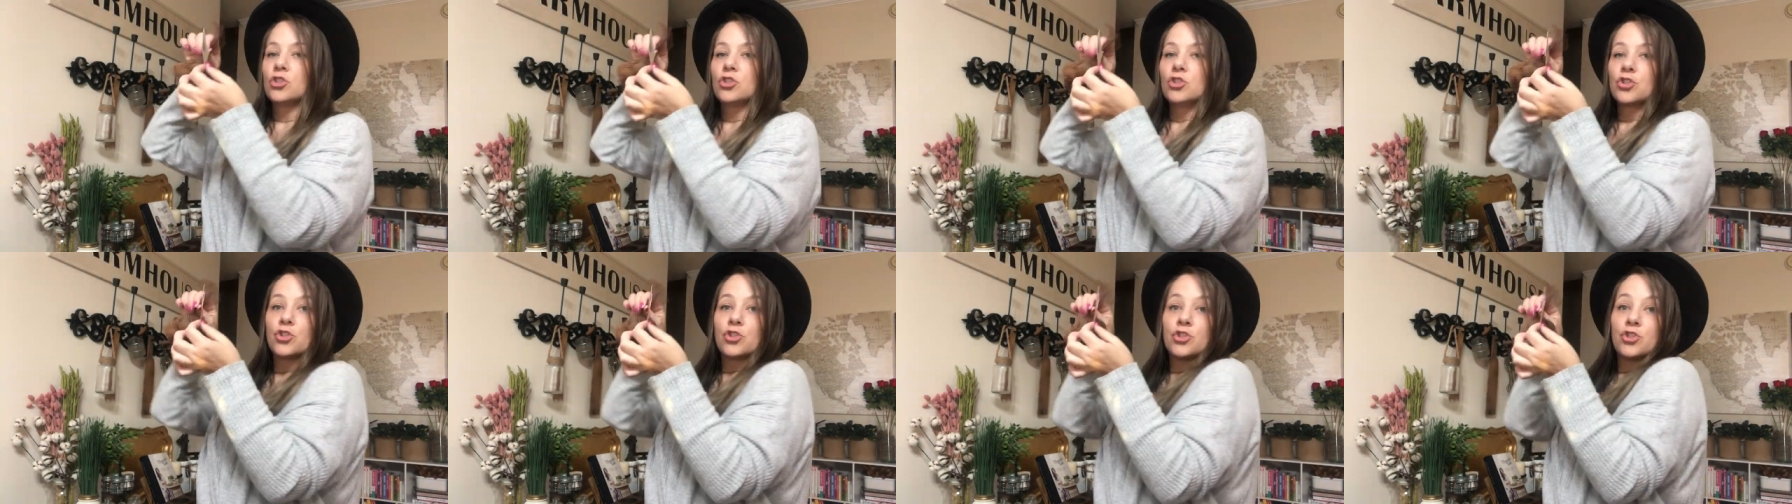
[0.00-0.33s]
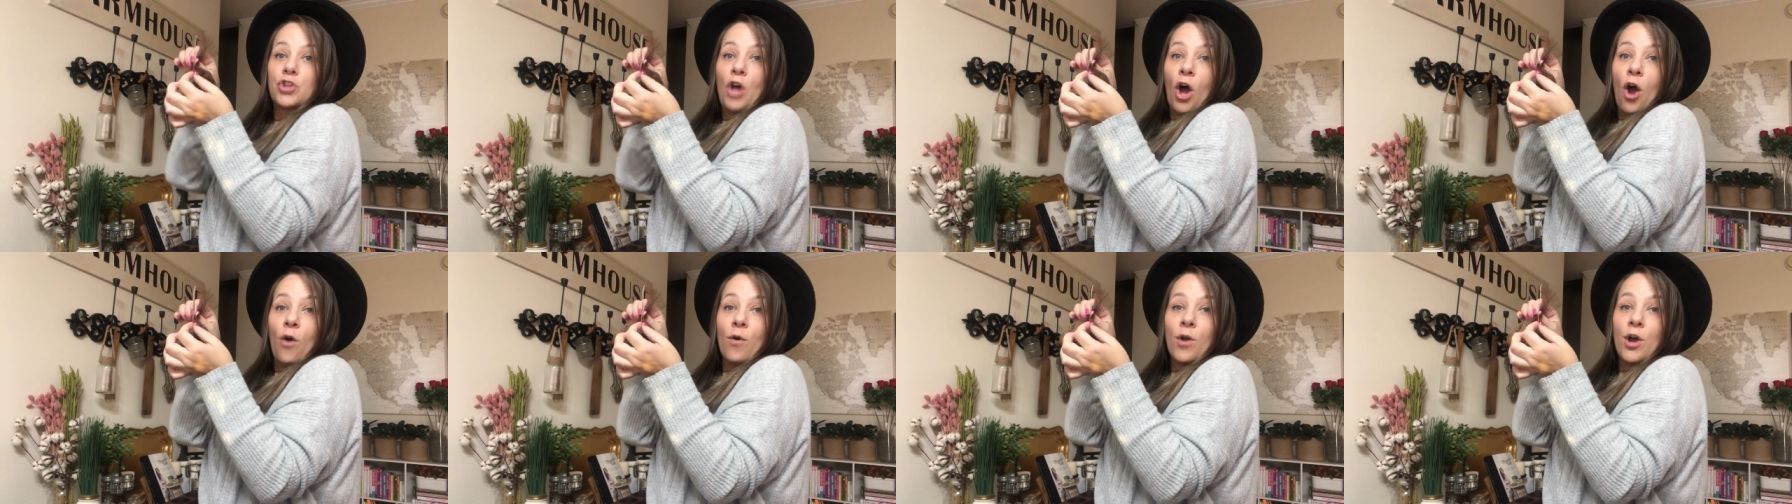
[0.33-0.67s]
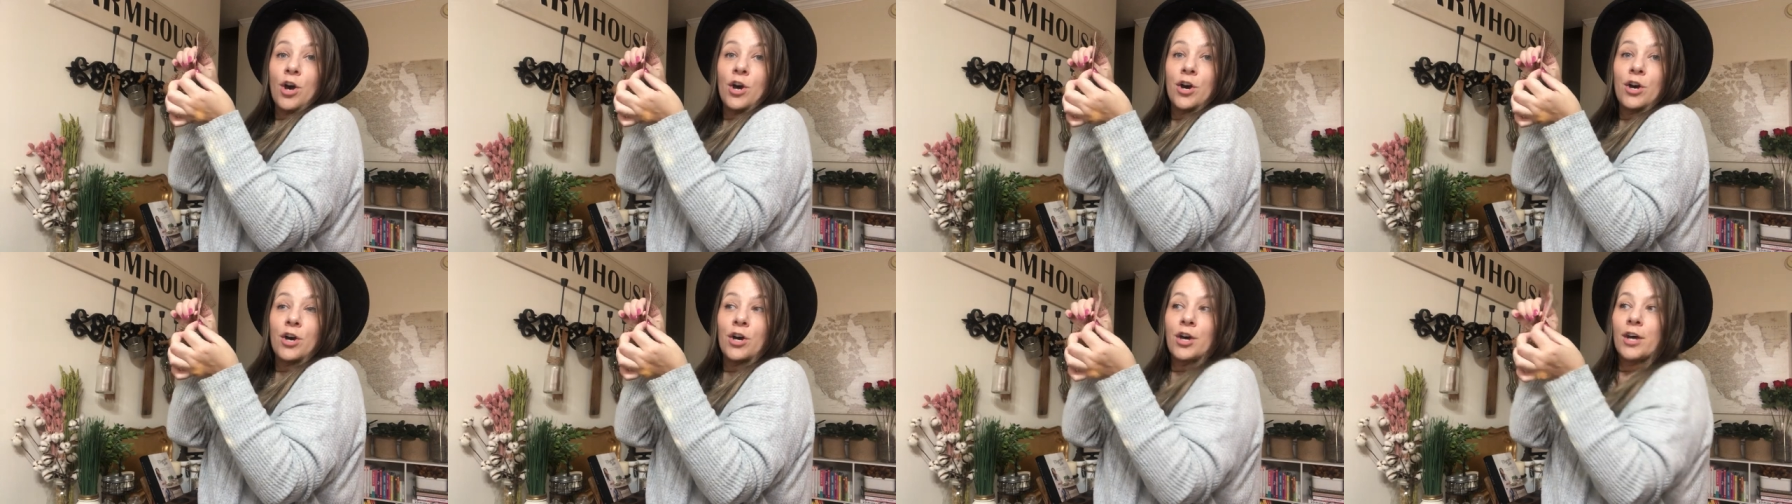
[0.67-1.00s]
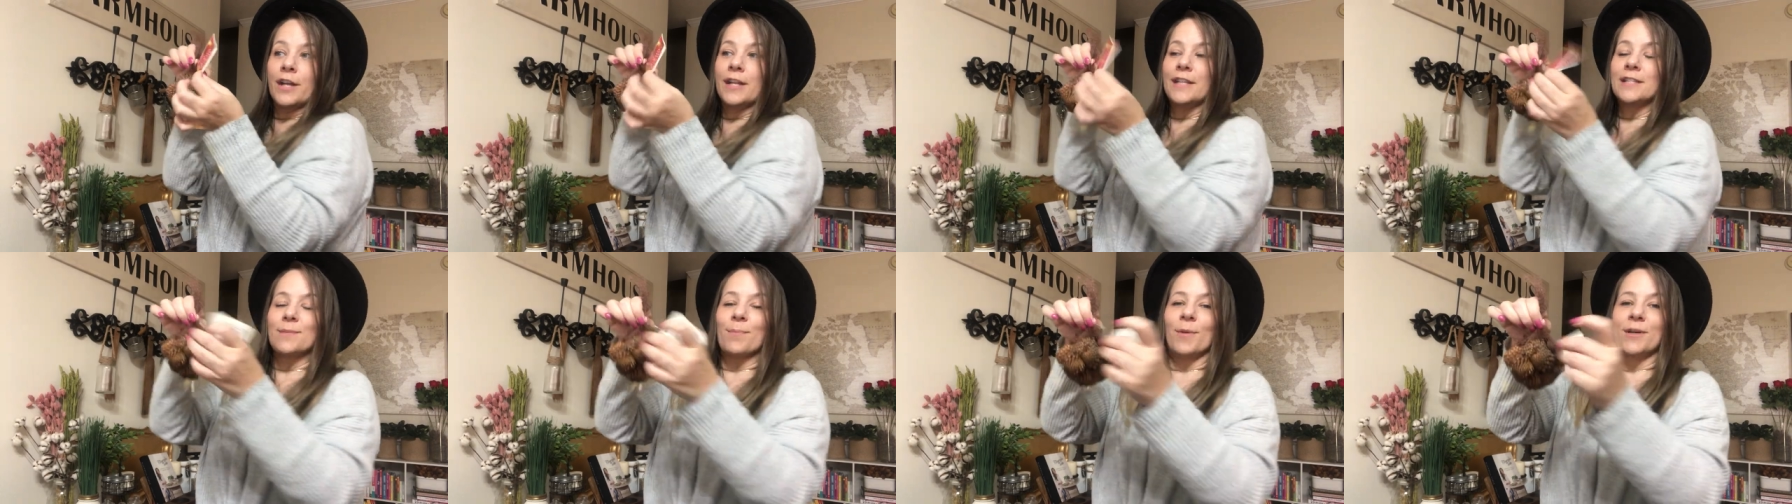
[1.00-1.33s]
so
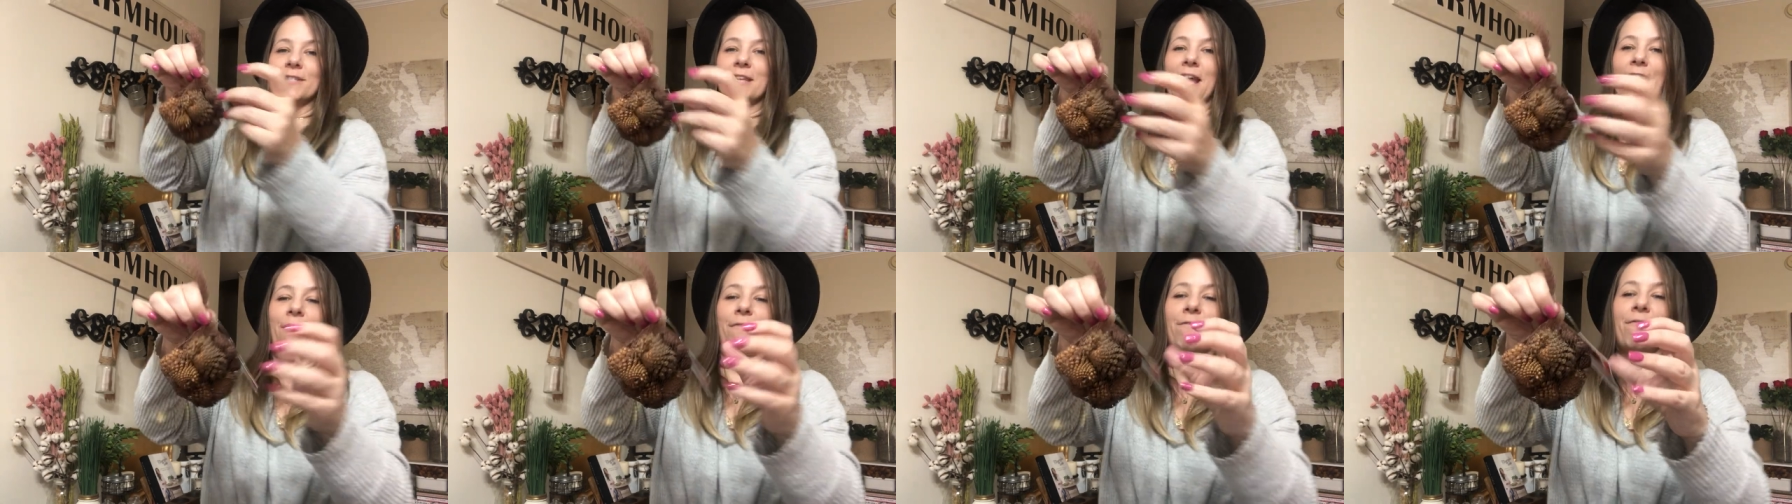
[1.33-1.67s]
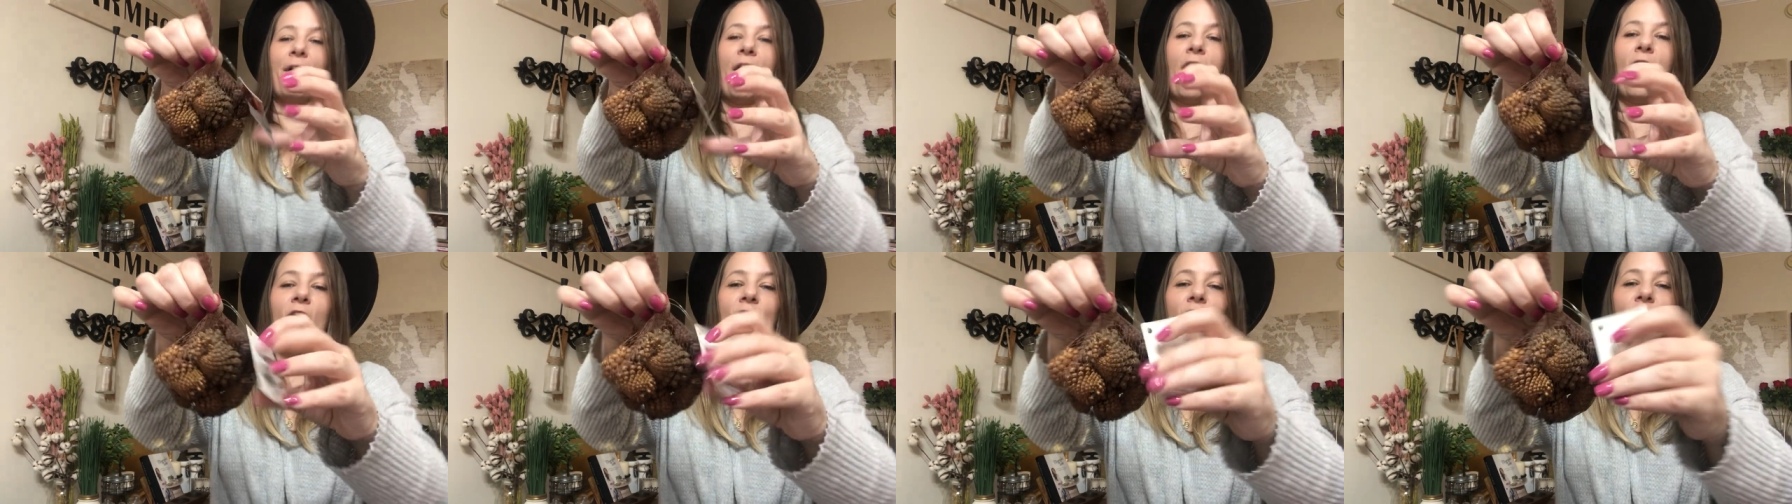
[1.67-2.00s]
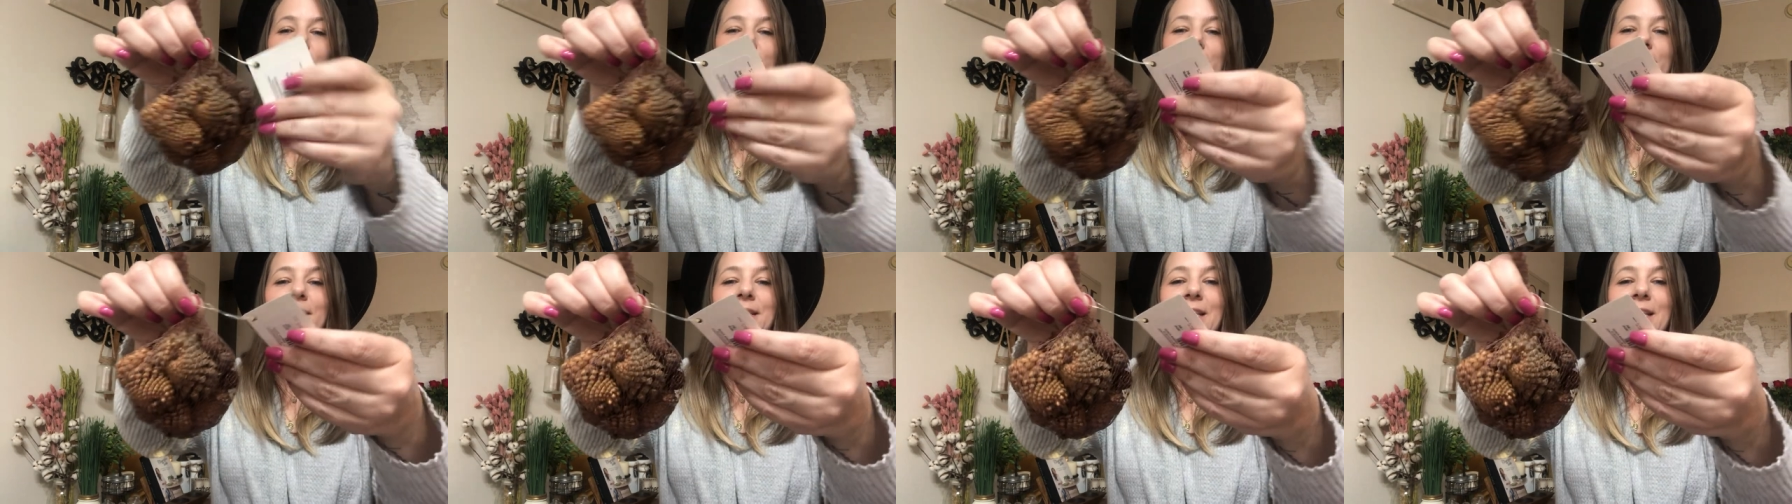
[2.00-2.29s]
good. It smells like fall.